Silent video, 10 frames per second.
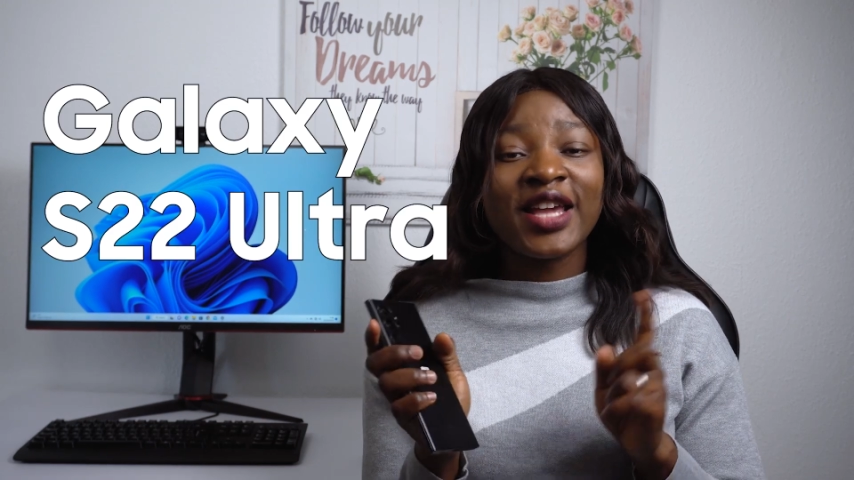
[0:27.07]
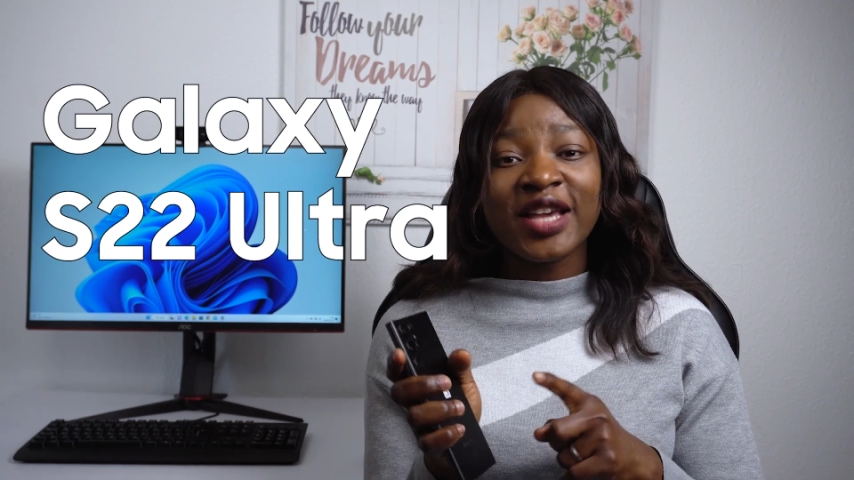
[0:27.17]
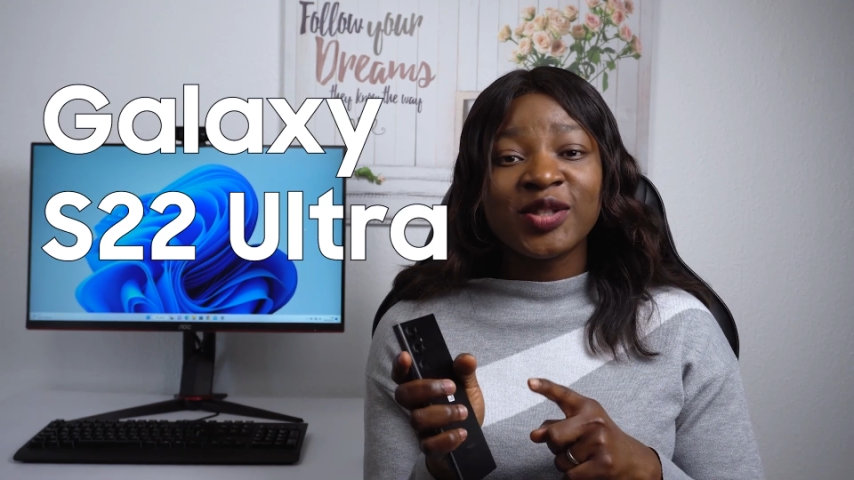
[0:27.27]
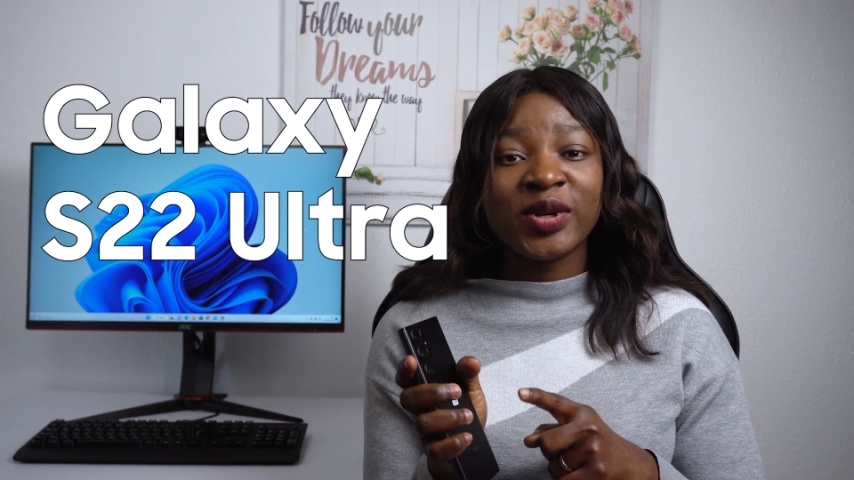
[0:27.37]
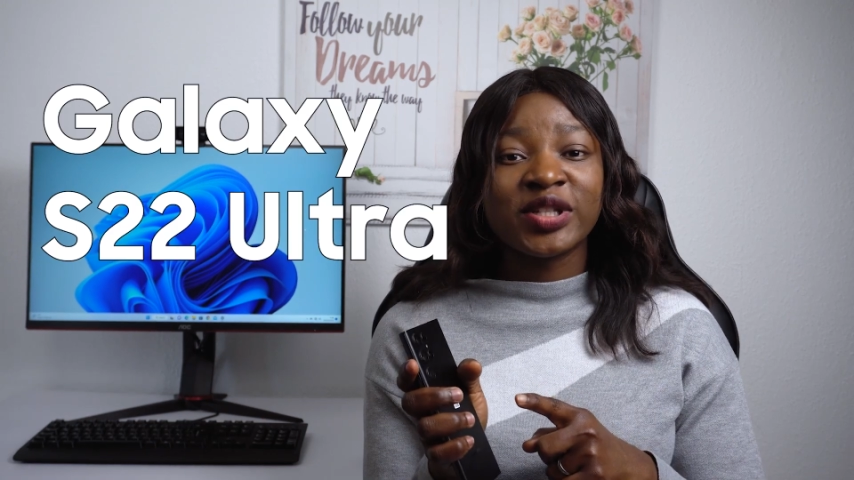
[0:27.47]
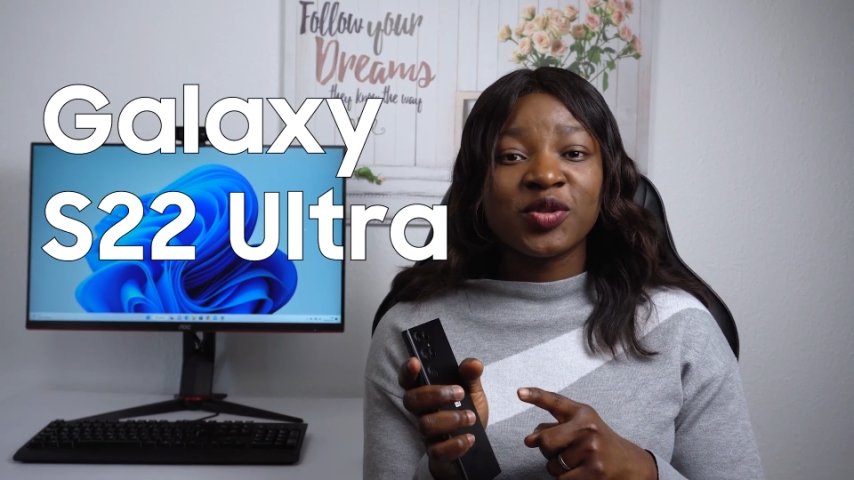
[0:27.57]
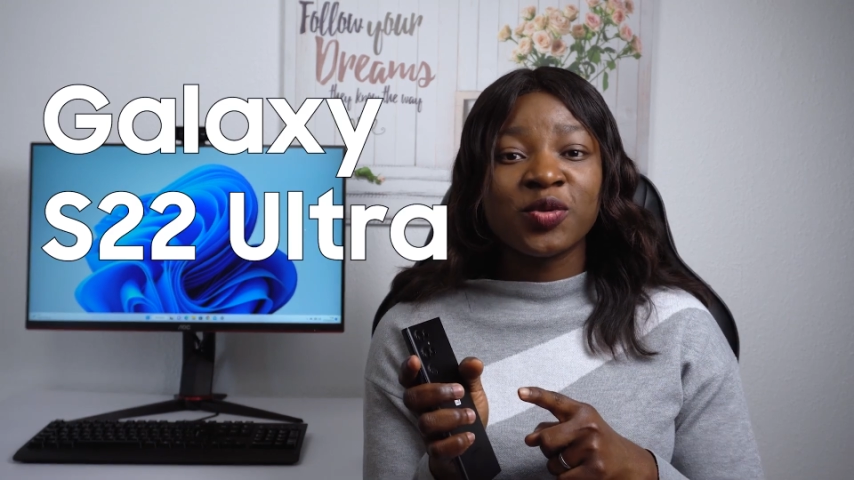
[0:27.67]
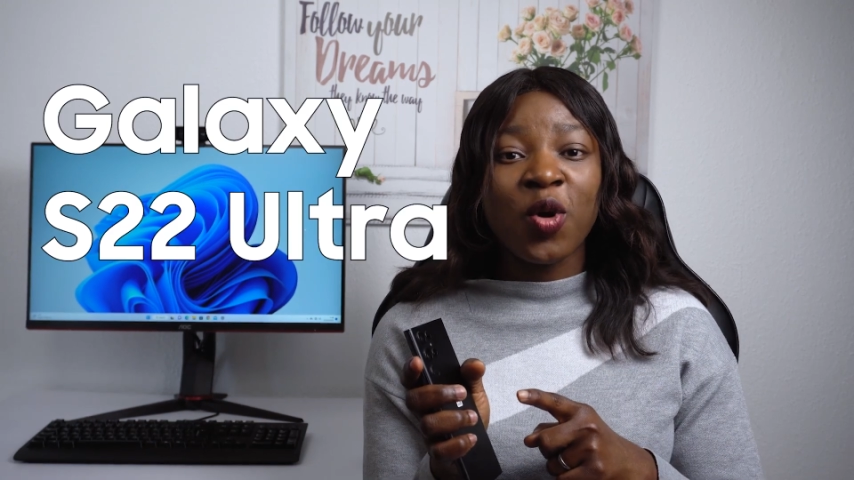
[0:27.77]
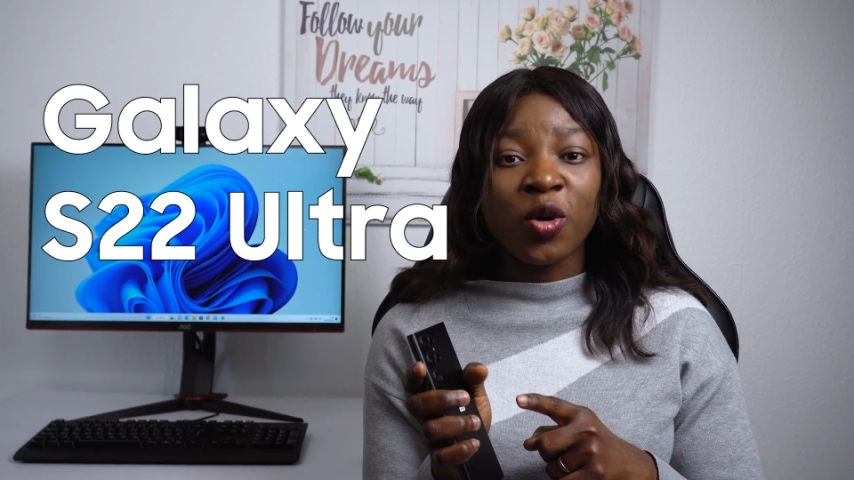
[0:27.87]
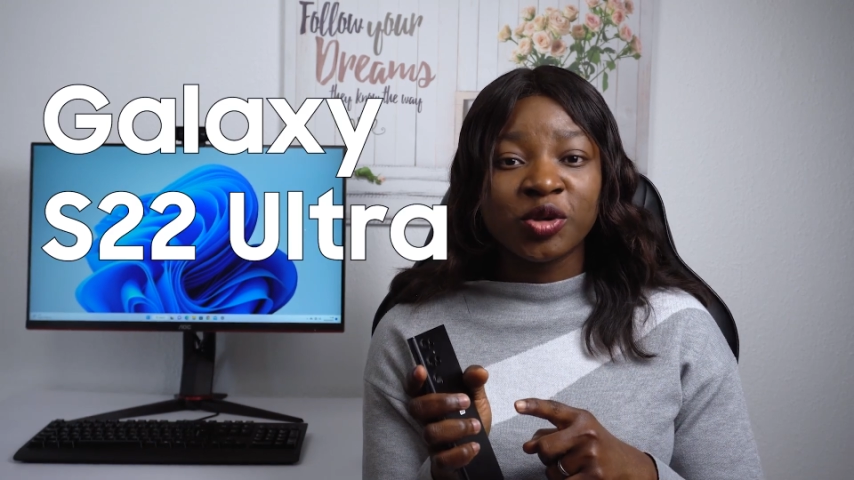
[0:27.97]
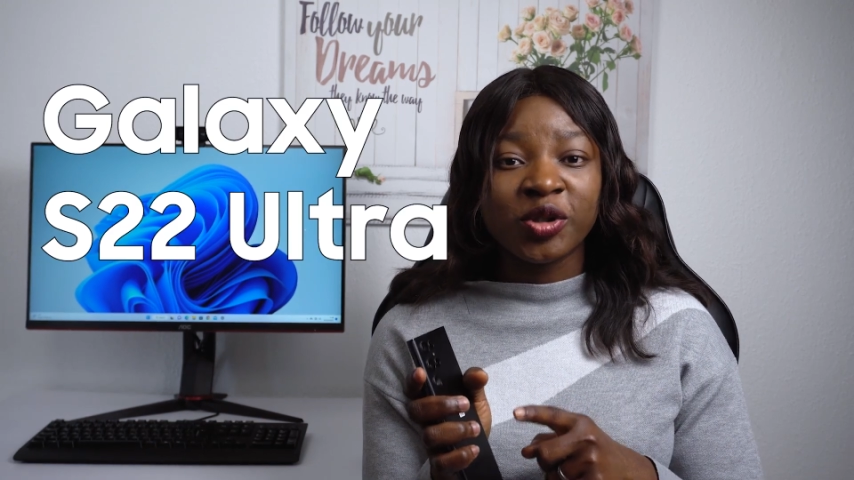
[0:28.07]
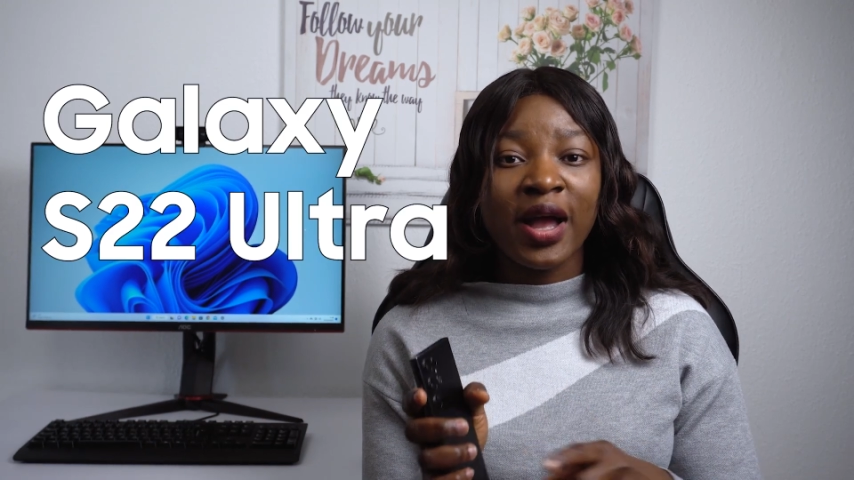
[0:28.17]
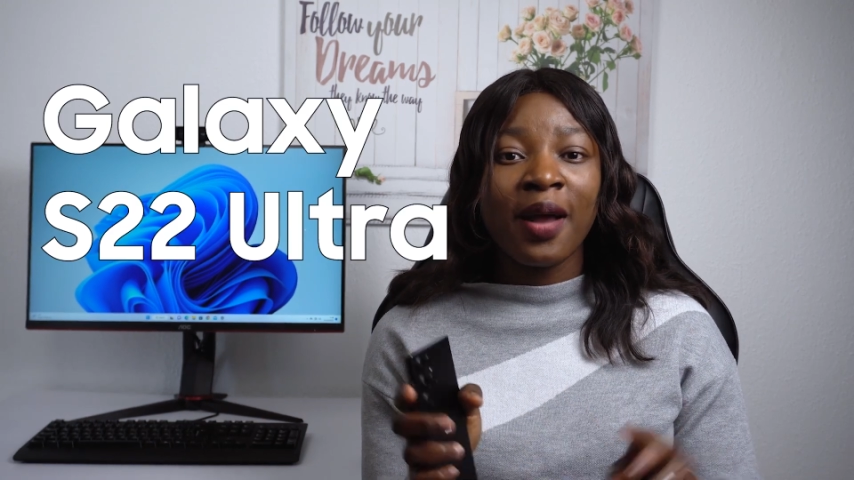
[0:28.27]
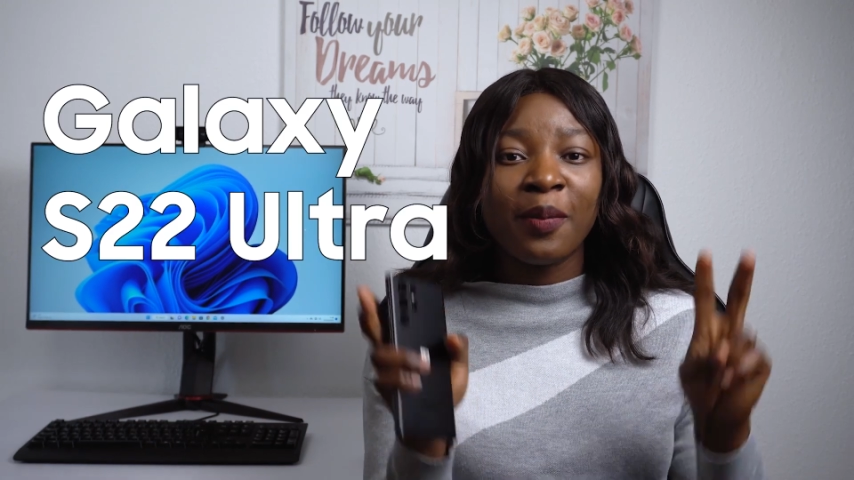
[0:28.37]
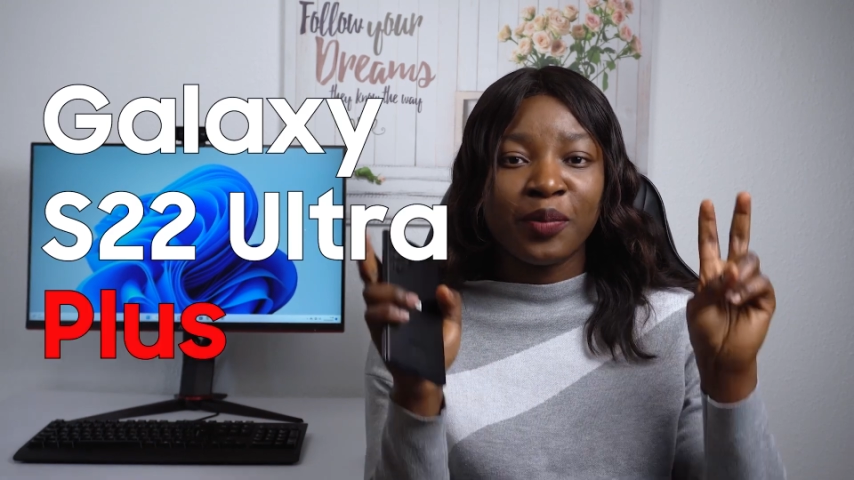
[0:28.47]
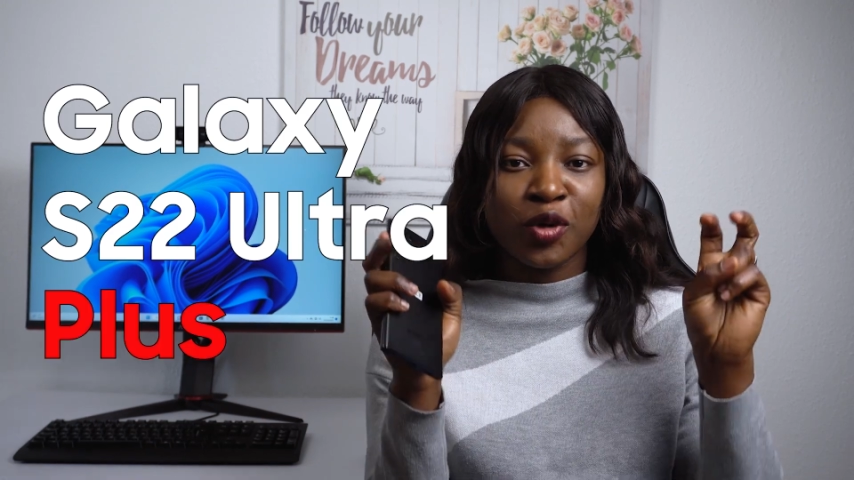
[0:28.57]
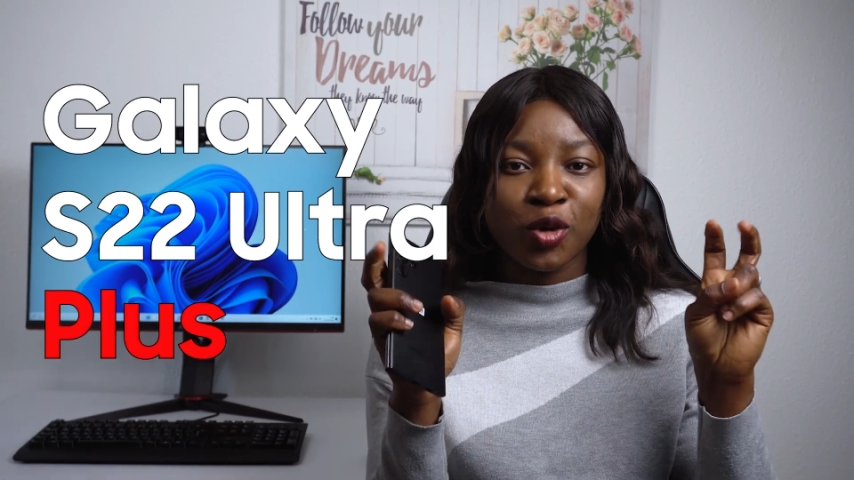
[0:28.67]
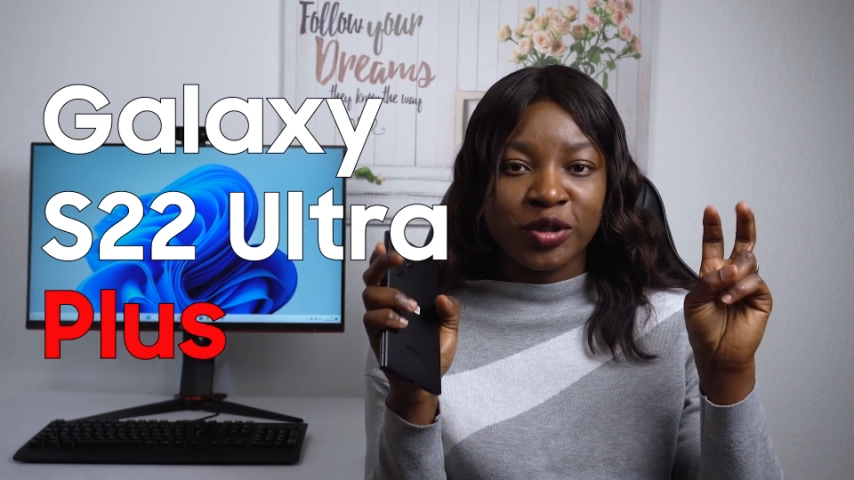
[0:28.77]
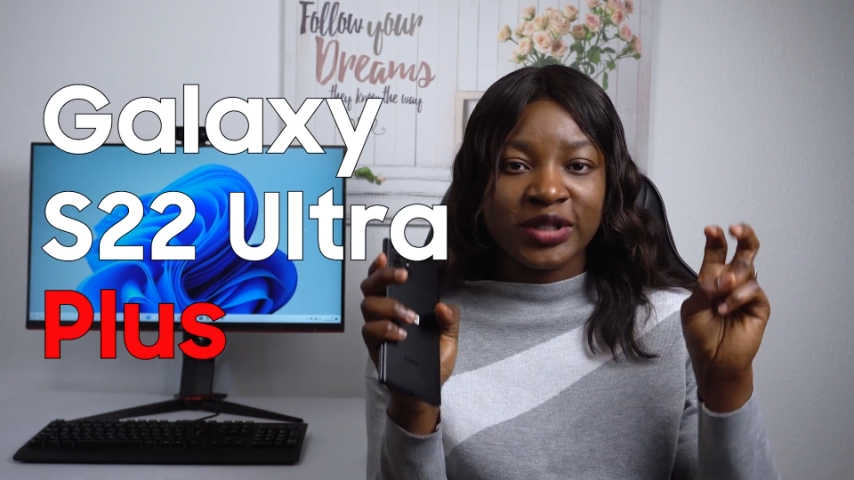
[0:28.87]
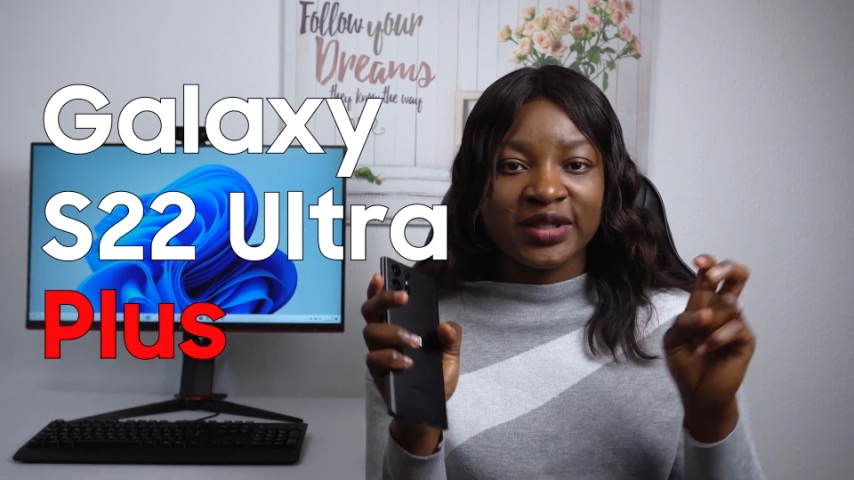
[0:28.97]
S22 Ultra
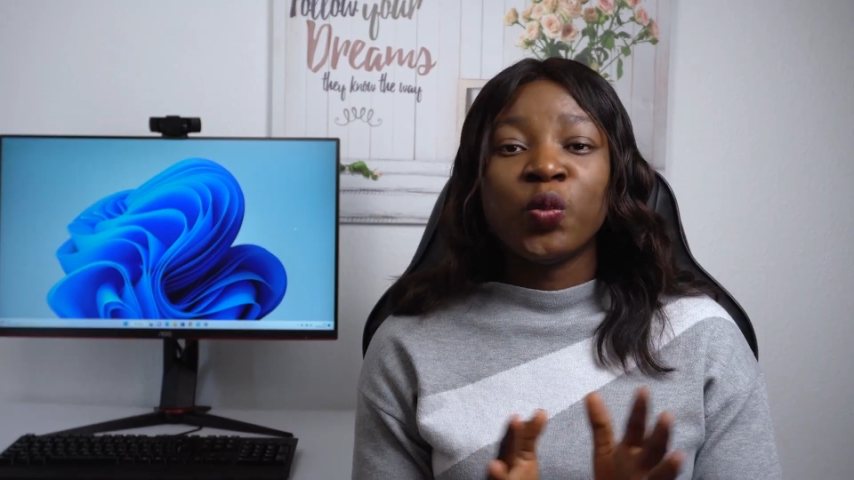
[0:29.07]
Plus.